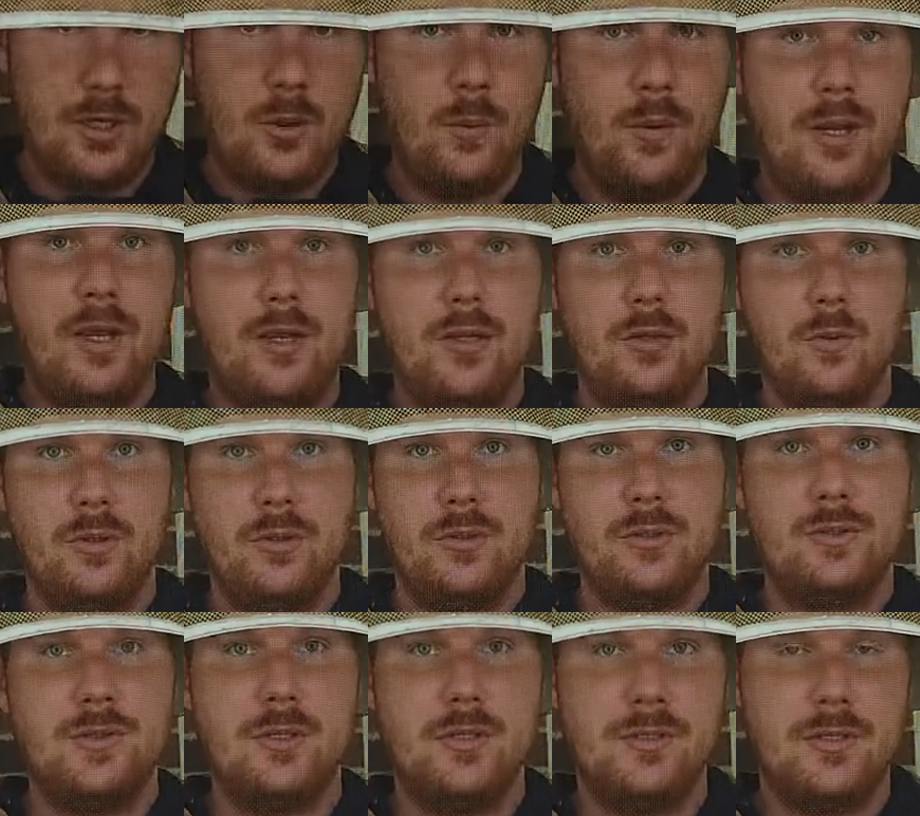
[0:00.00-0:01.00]
get away, you
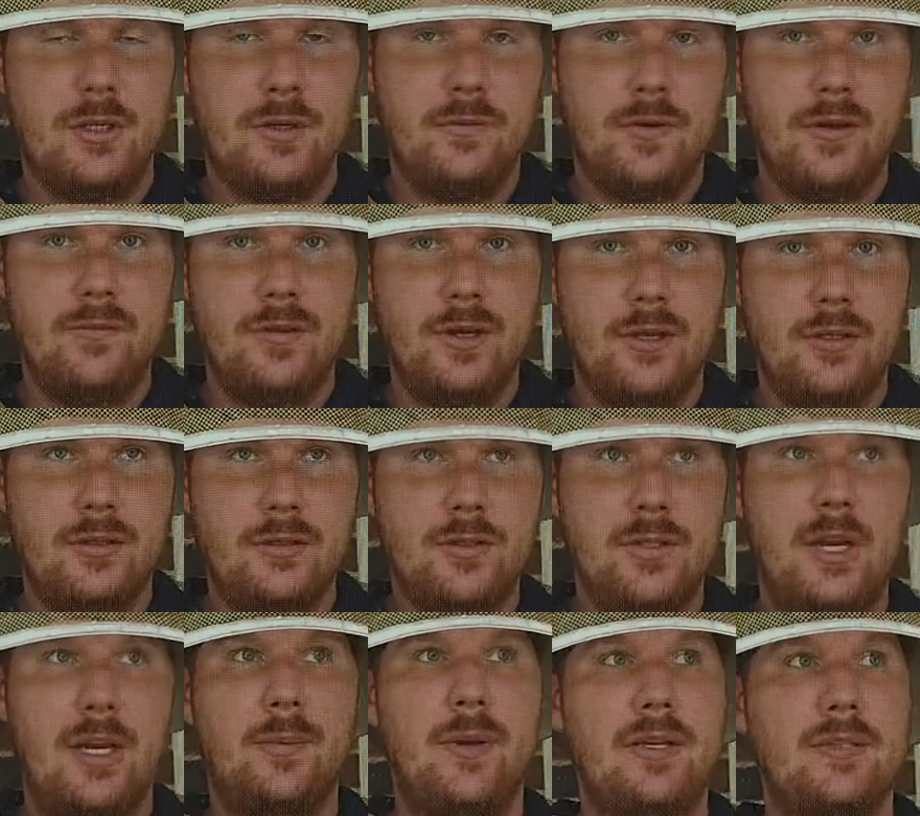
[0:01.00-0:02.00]
won't lose those
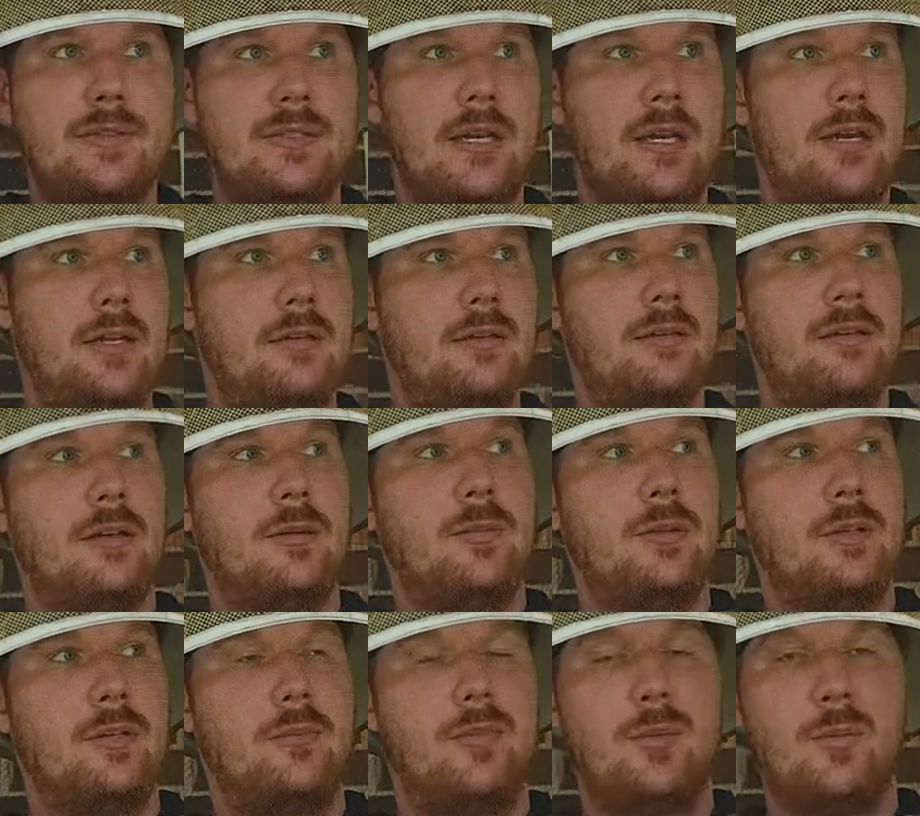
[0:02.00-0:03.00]
$35. I'm outside,
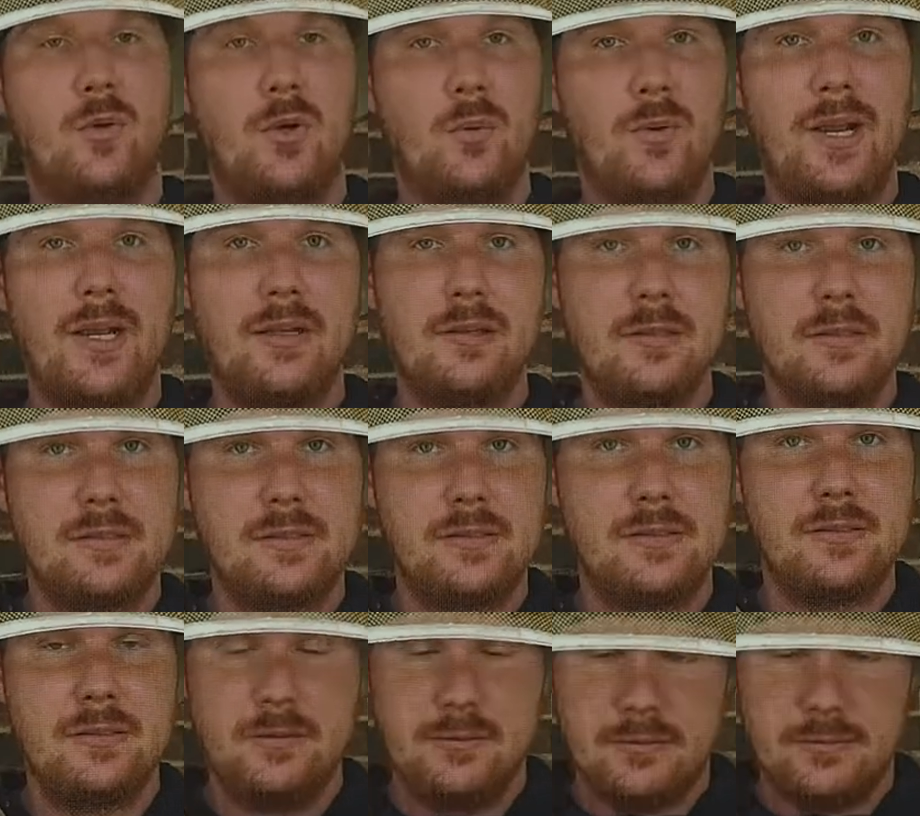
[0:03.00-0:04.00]
I'm a little bit more
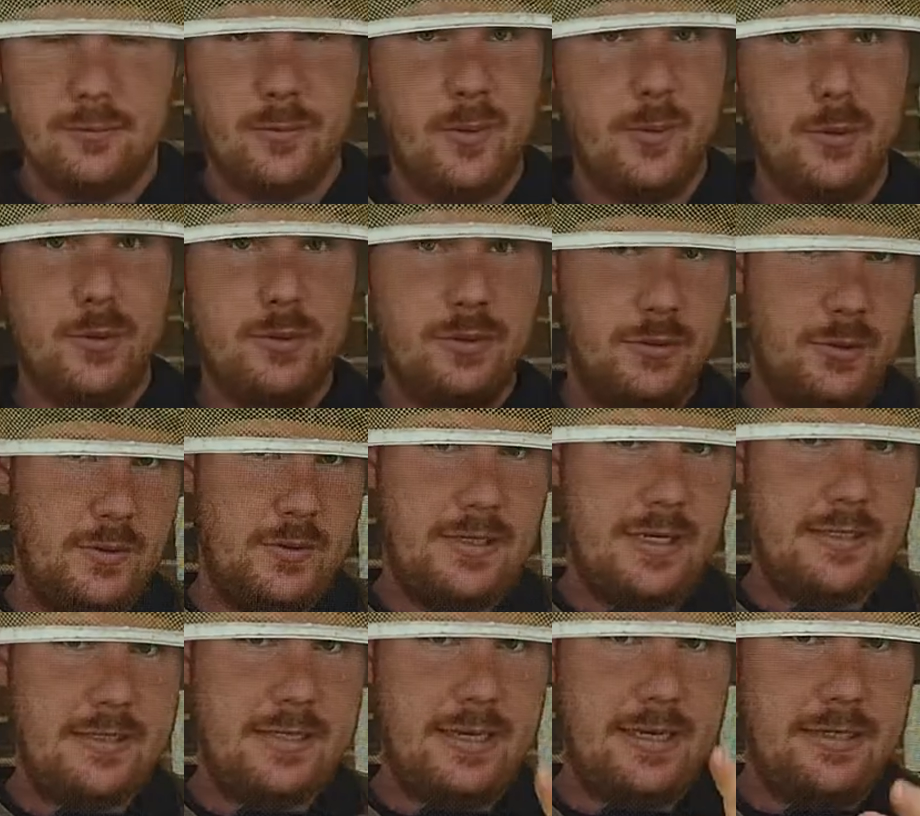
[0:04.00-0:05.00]
reckless, Remember, do as
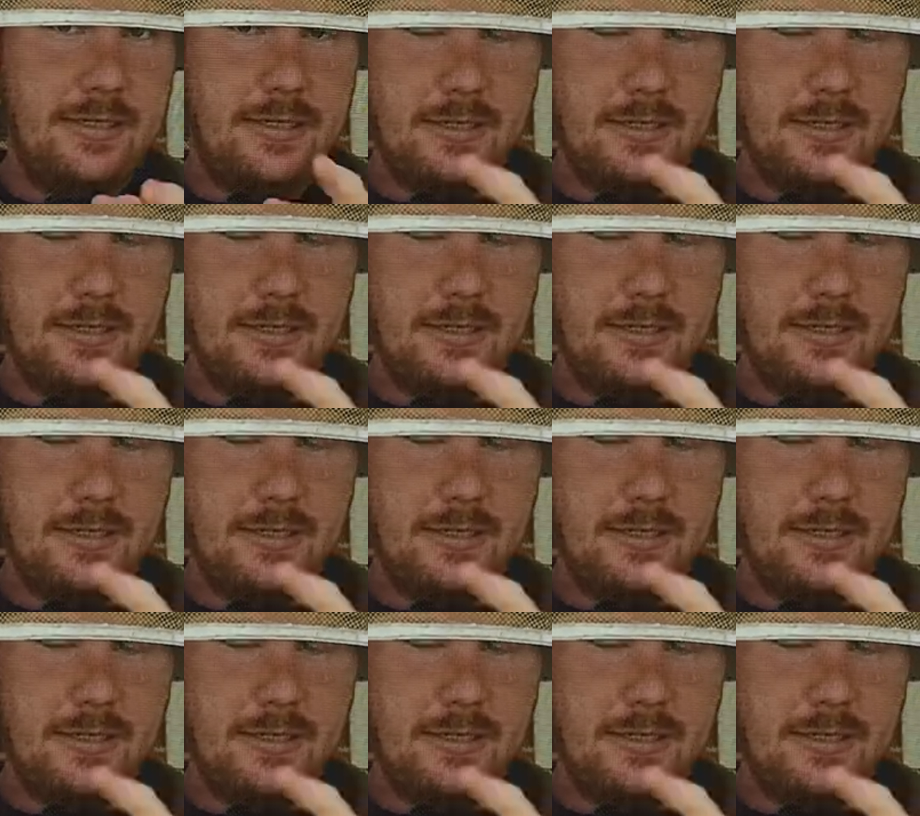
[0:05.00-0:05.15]
I say,